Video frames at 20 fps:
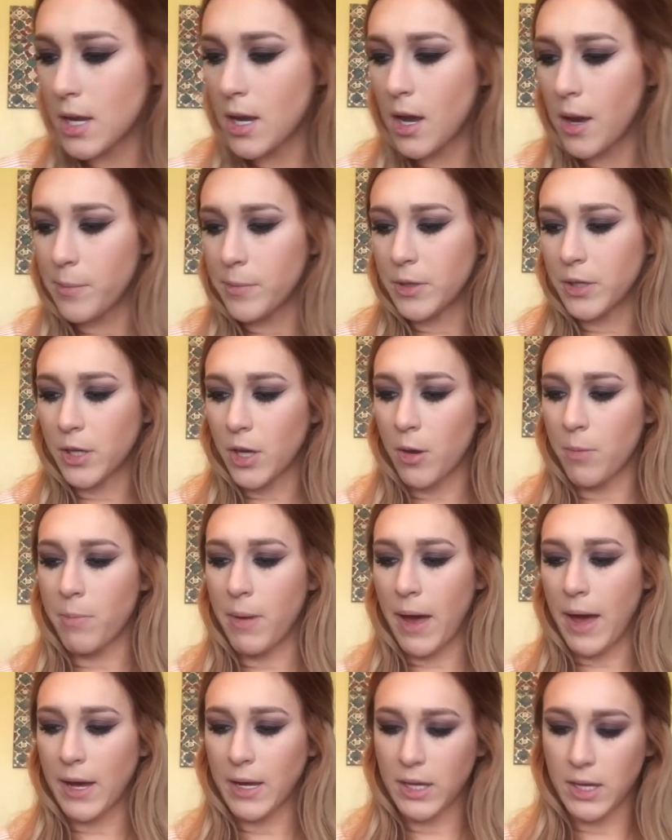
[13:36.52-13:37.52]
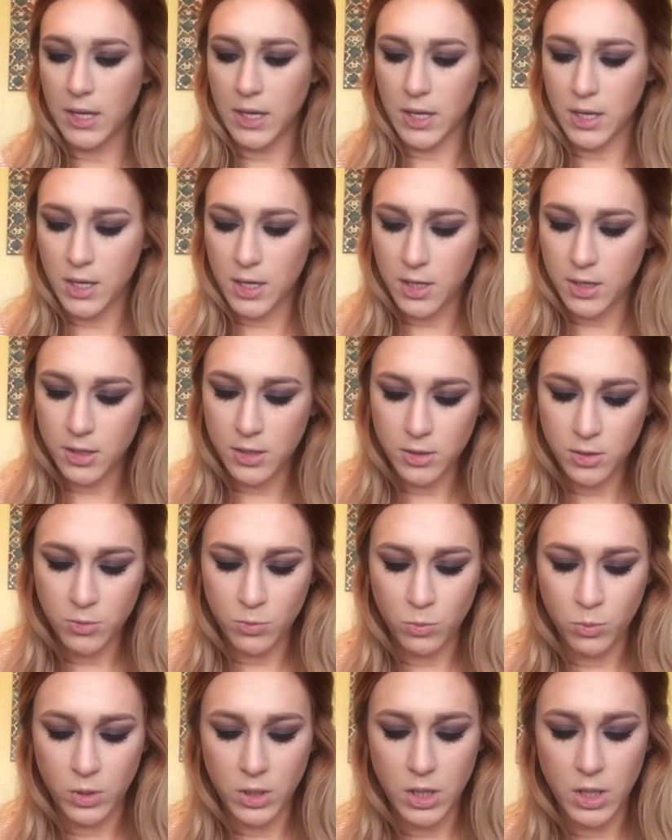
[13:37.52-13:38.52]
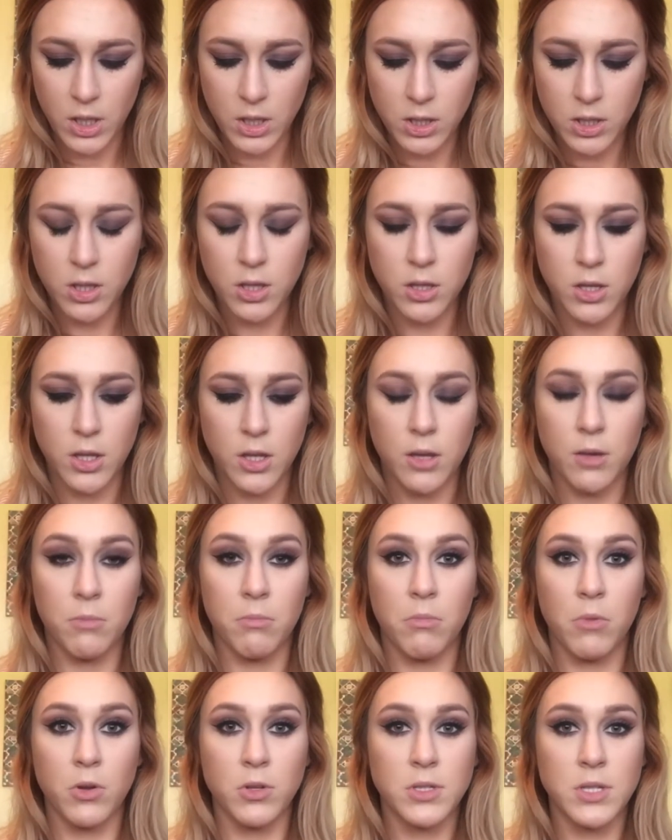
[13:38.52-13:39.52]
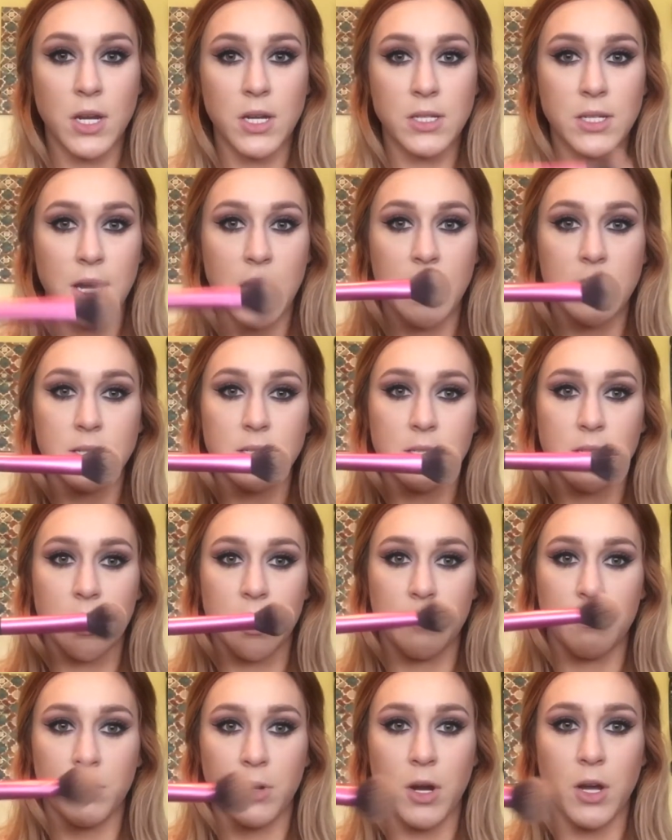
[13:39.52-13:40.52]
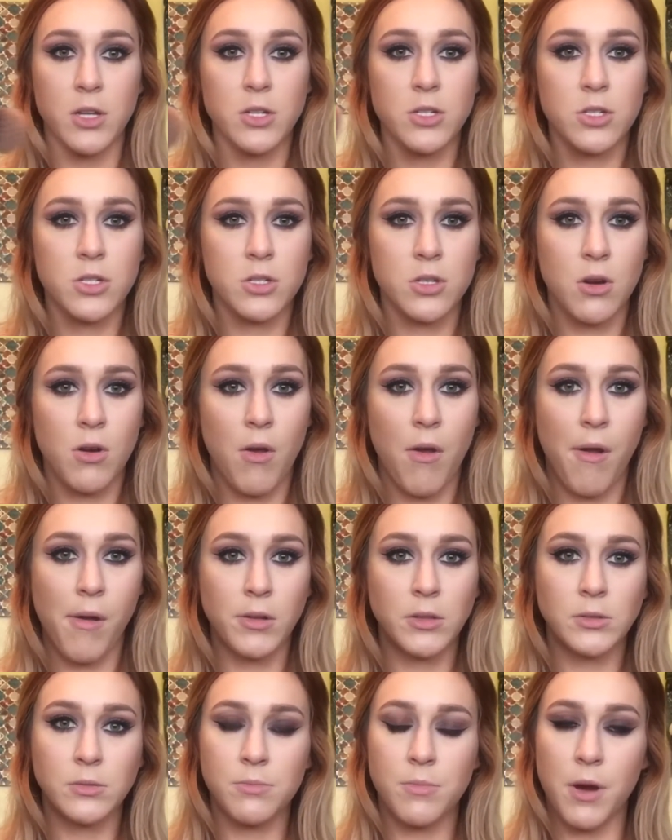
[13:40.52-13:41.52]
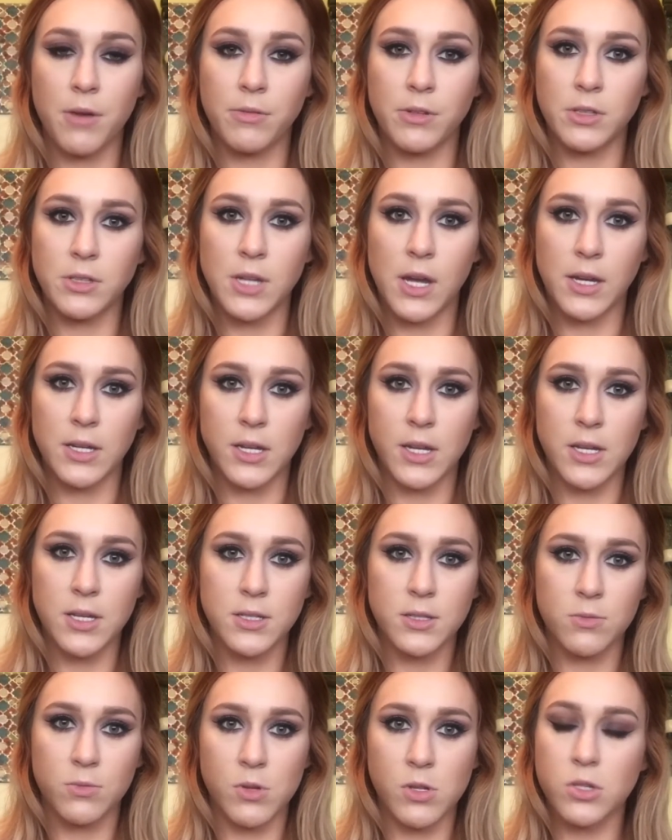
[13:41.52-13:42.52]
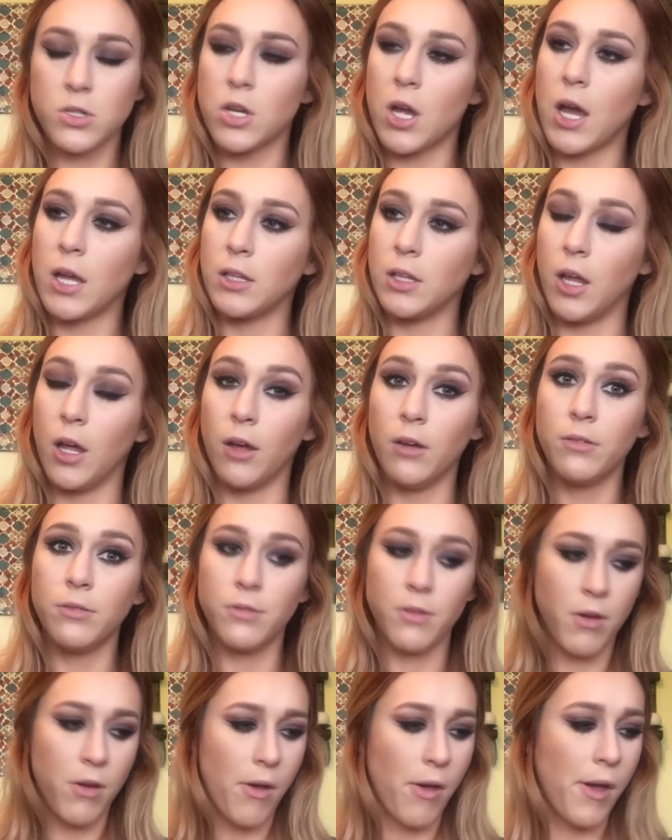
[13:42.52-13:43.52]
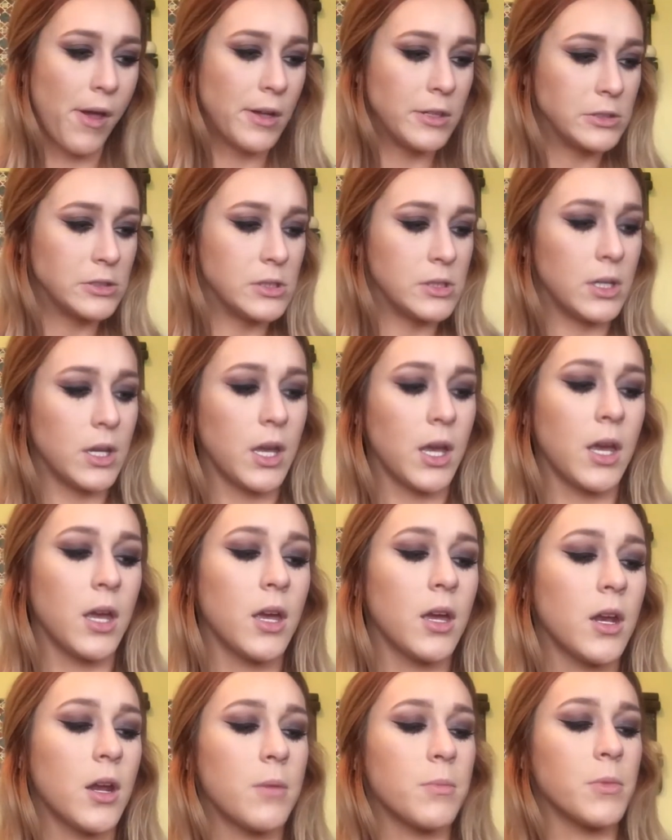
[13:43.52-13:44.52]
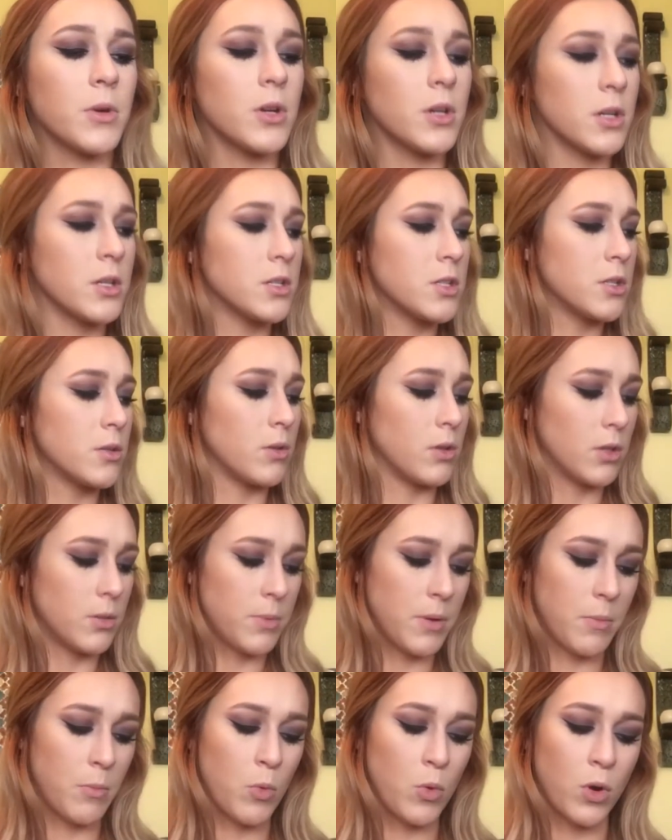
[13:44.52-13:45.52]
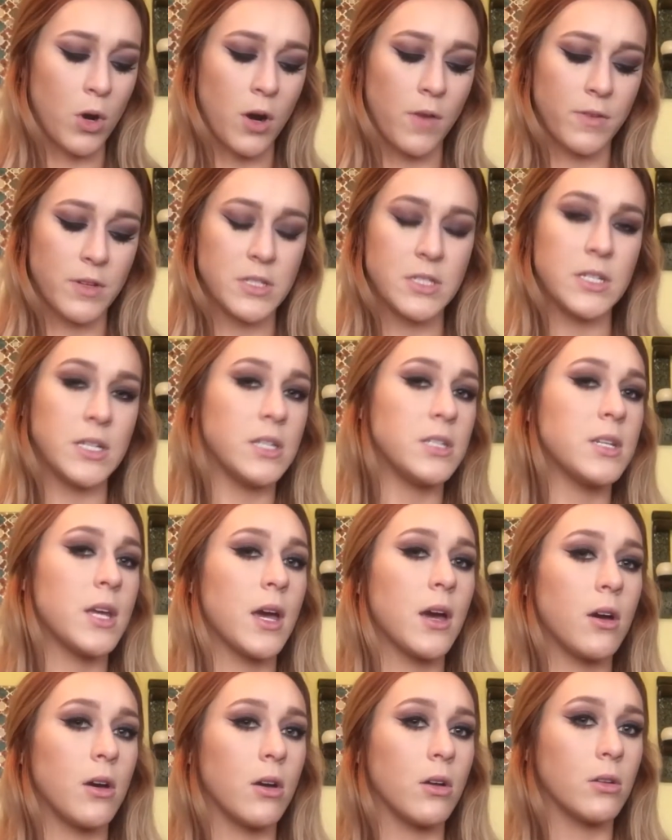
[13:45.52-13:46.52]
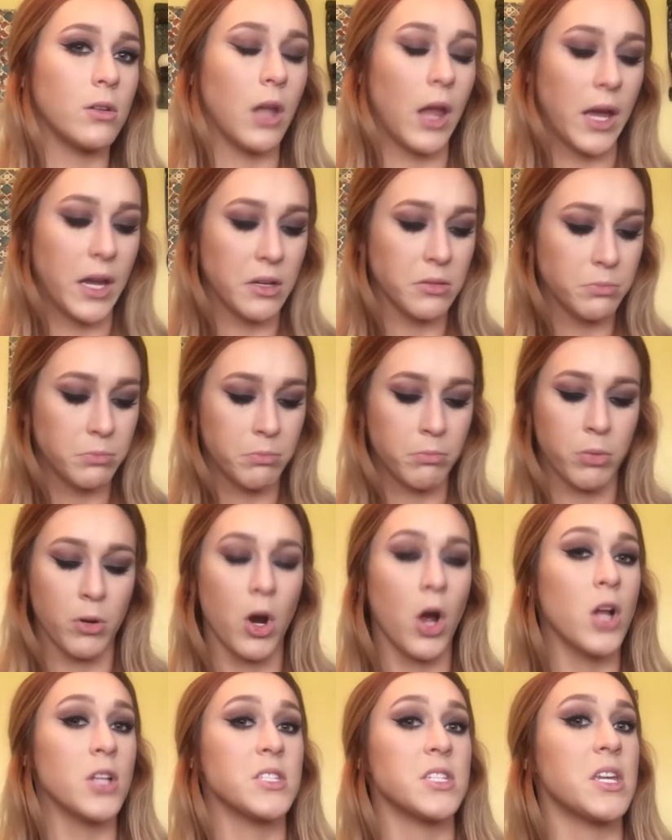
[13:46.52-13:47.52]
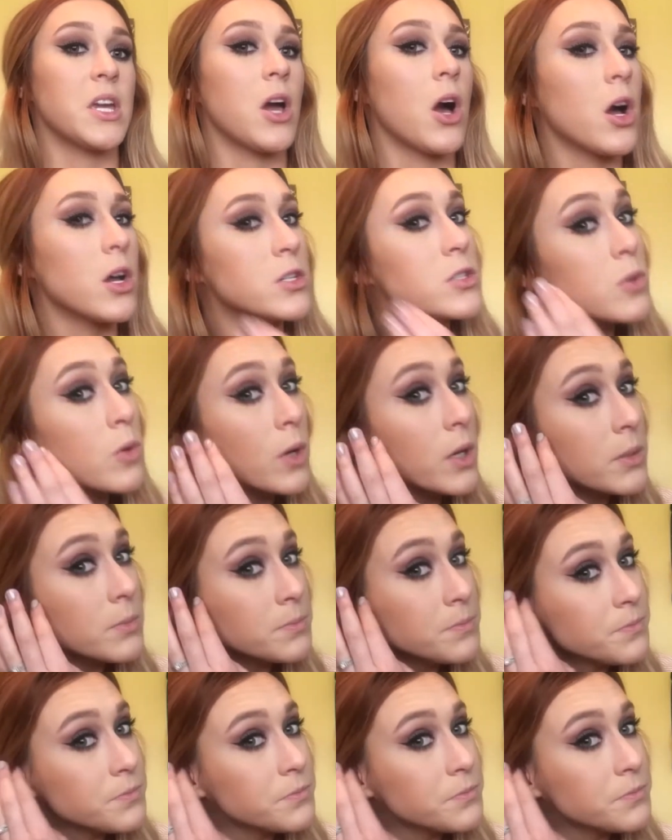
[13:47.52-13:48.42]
I'm going to go back in with the multitasking brush by Real Techniques, which I love. And I'm going to do a little bit more of a detailed, like, bronzy contour.